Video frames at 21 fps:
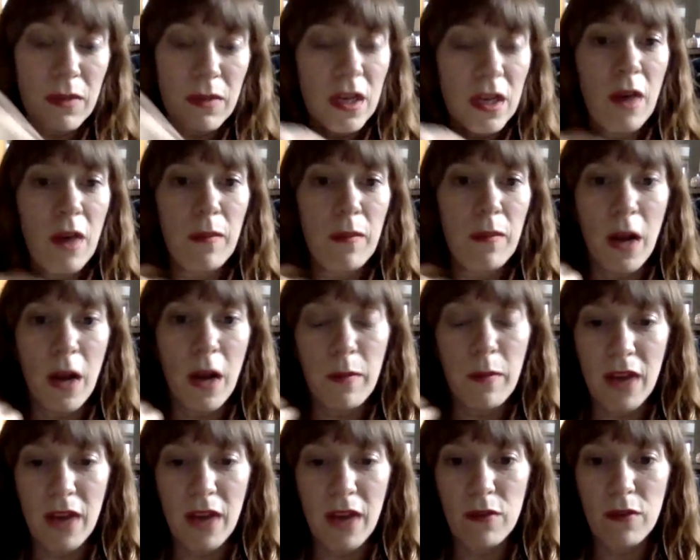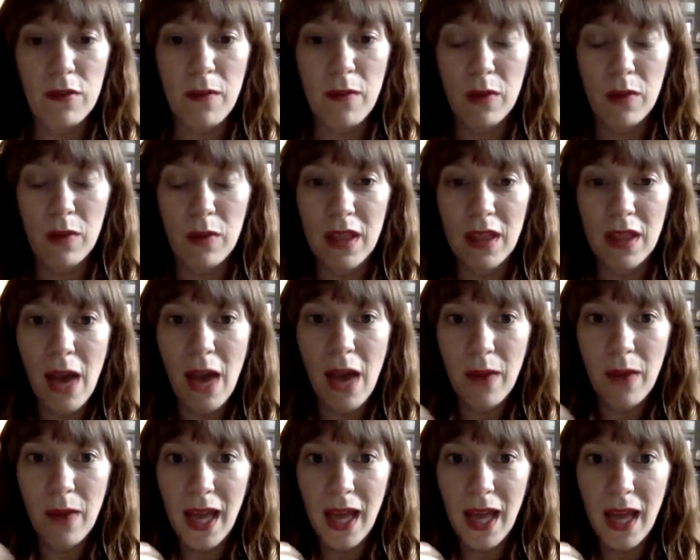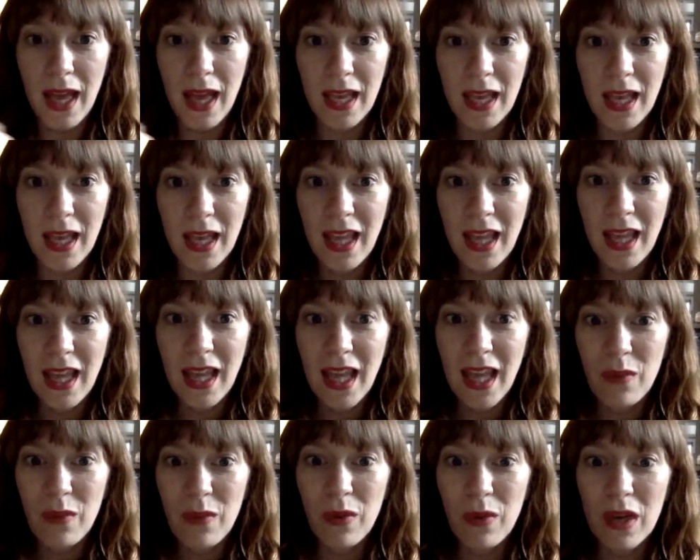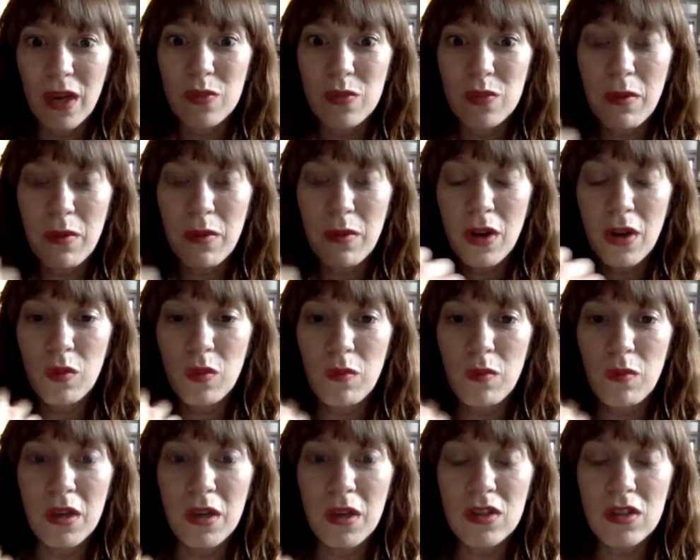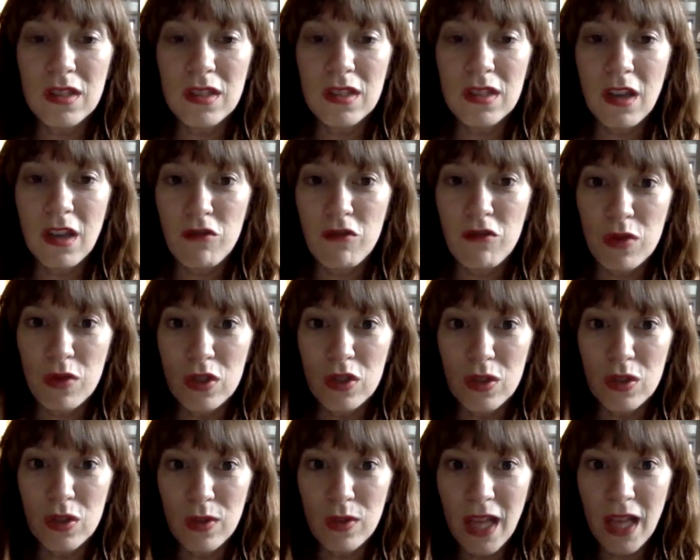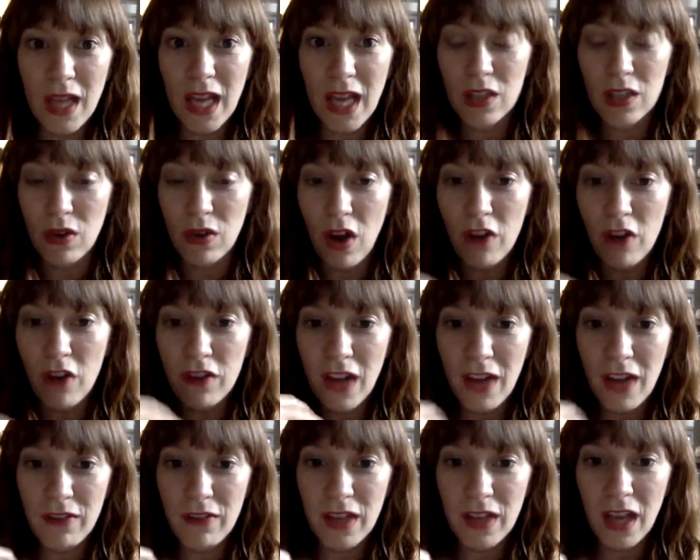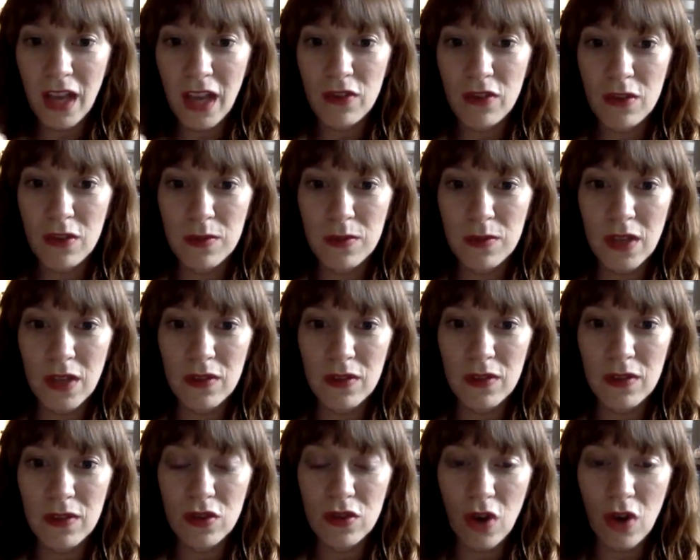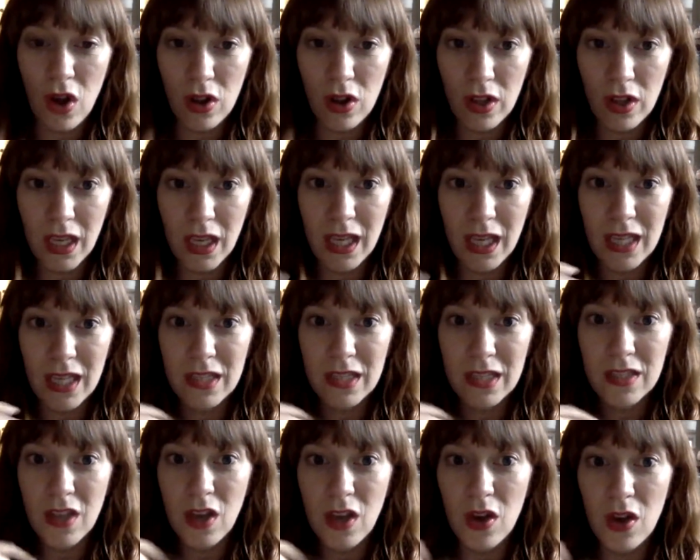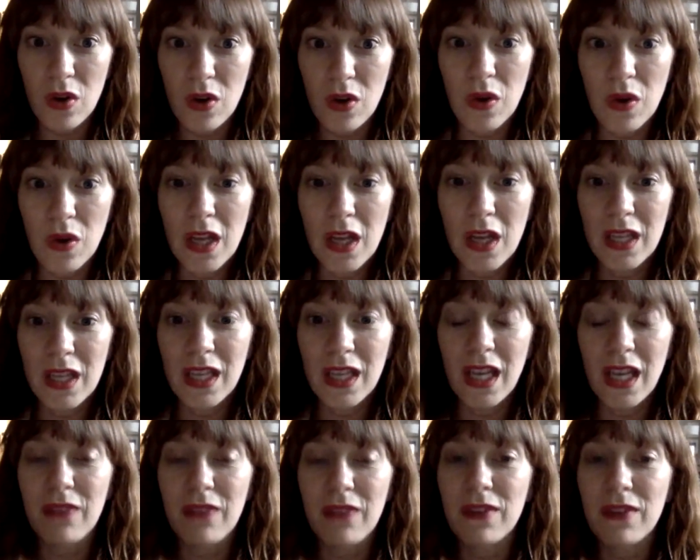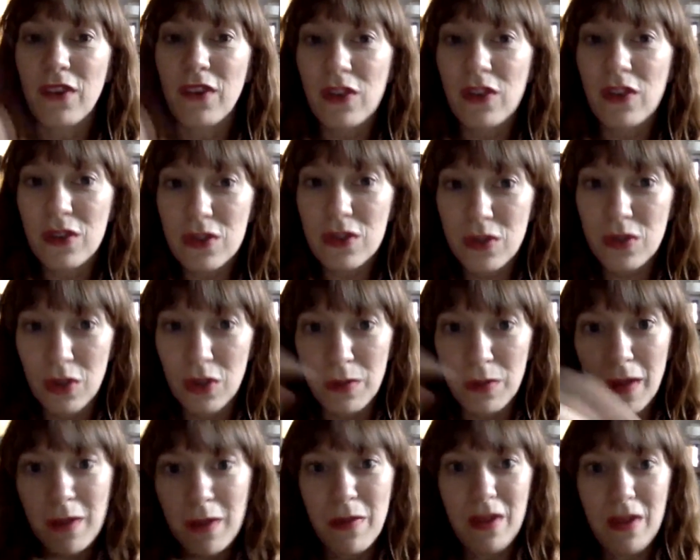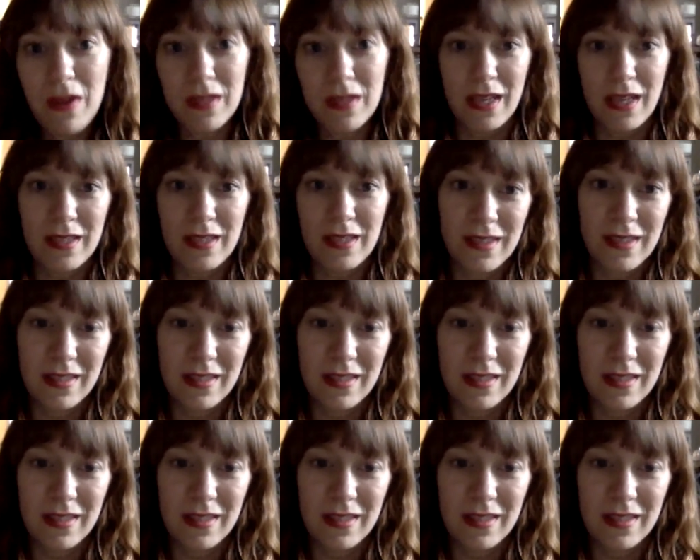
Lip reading: up and I'll pay for my rent that way. whereas women are much less comfortable doing that, don't often advocate for themselves strongly, and so get even further screwed by the process.